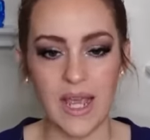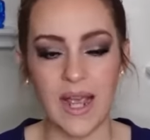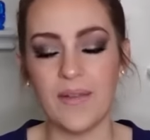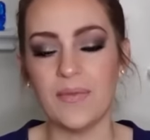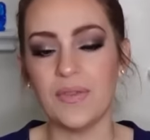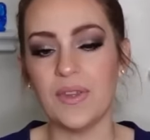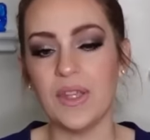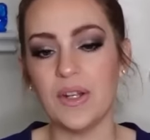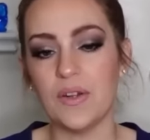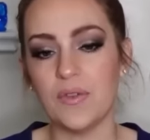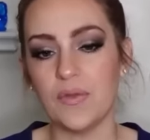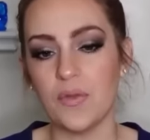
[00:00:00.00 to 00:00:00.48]

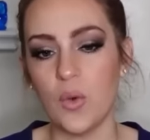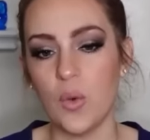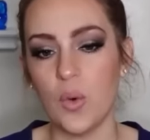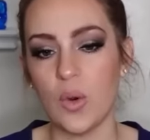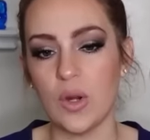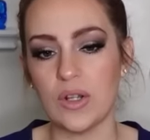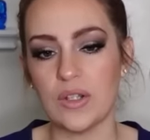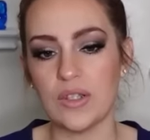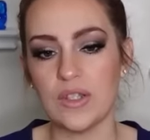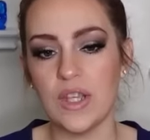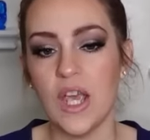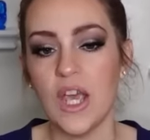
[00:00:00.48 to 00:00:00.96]
And then of
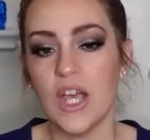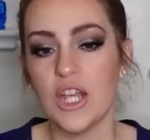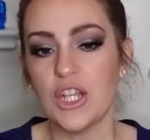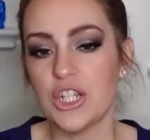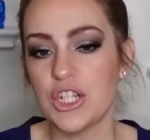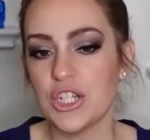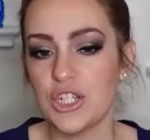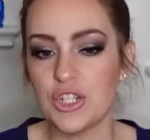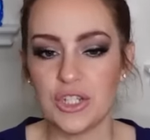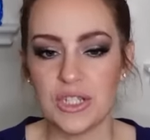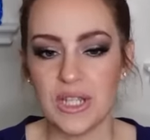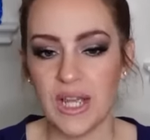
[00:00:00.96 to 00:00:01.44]
course,
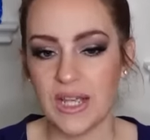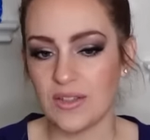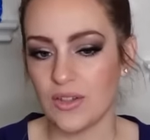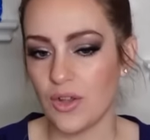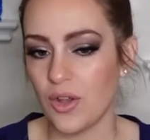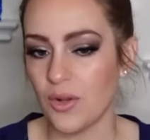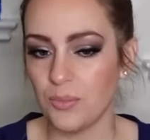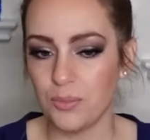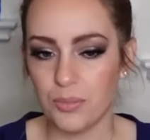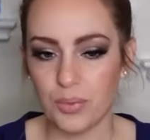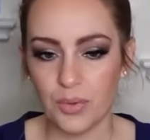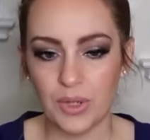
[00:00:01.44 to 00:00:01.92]
she just has
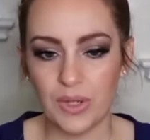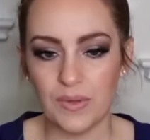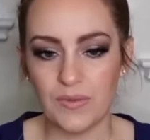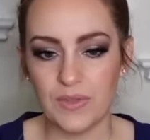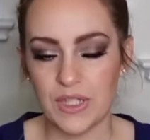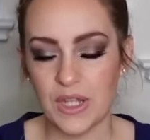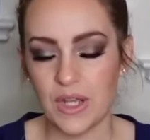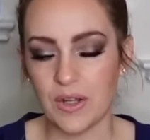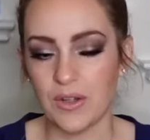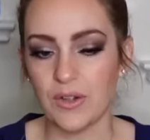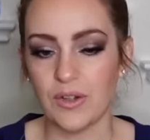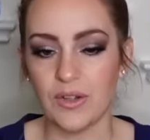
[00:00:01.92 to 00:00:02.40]
on
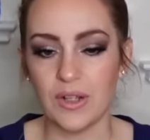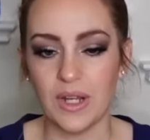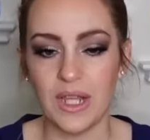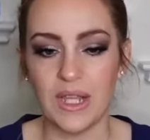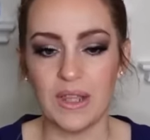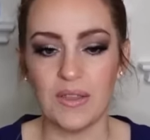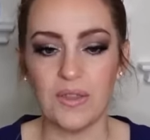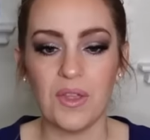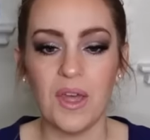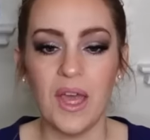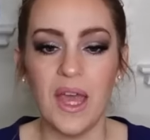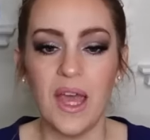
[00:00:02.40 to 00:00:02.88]
briefs
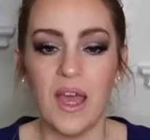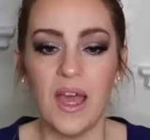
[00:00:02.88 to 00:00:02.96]
underneath.